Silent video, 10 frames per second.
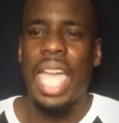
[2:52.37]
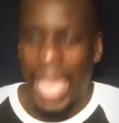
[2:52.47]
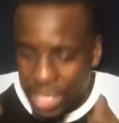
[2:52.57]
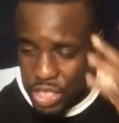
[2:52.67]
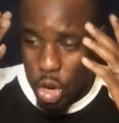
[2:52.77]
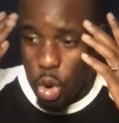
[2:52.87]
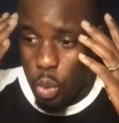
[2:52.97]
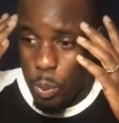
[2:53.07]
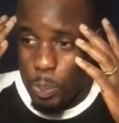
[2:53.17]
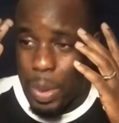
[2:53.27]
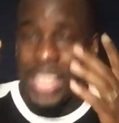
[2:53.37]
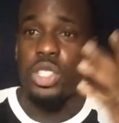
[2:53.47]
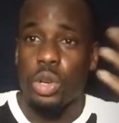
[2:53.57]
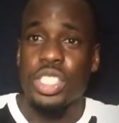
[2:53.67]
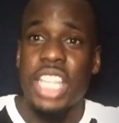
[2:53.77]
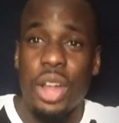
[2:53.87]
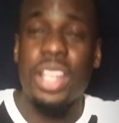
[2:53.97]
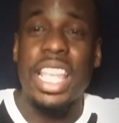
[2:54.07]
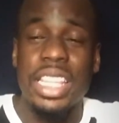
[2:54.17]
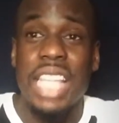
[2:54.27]
And so based on their
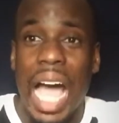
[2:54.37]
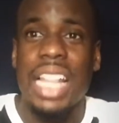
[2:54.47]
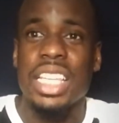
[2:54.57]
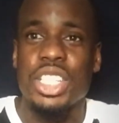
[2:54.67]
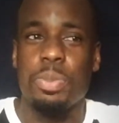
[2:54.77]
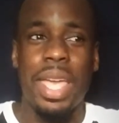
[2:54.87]
knowledge,